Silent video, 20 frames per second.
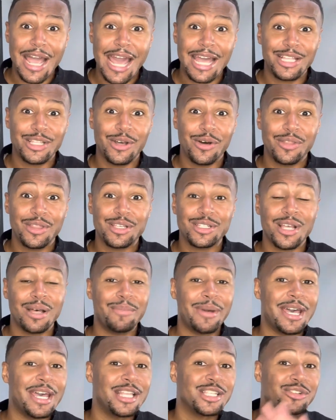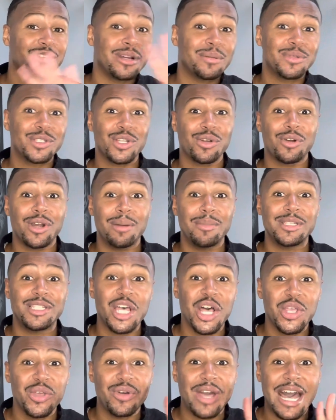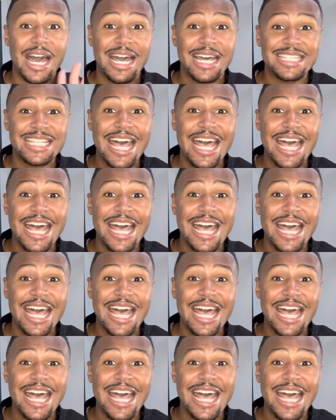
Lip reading: I told this on my Instagram story. I'm going to tell you guys,